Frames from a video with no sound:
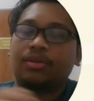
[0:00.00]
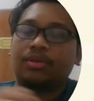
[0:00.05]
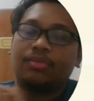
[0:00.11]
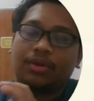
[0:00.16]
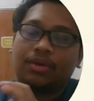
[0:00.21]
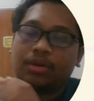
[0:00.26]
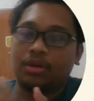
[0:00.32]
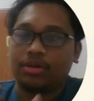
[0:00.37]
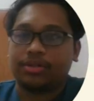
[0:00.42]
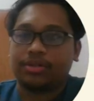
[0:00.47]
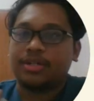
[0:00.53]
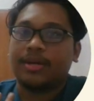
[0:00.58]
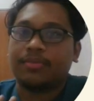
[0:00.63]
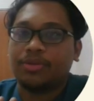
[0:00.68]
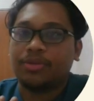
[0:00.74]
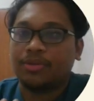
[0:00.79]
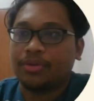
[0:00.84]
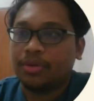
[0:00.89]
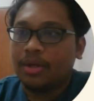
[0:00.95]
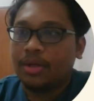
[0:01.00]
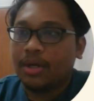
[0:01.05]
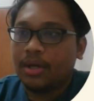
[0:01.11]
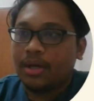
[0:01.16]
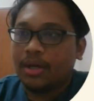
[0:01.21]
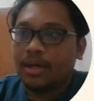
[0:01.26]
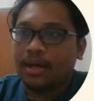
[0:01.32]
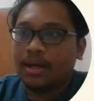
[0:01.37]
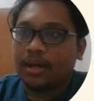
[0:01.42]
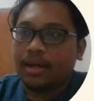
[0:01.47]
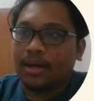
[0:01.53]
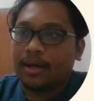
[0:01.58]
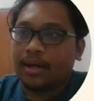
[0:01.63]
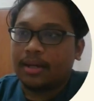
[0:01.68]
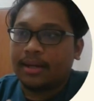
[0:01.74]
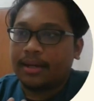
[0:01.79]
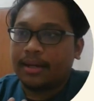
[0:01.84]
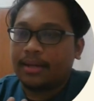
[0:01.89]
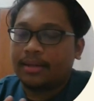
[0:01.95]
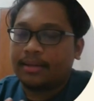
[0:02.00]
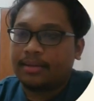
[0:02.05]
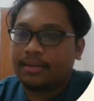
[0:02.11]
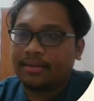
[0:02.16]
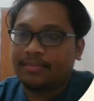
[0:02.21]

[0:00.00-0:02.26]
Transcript: so it will cause them to, uh,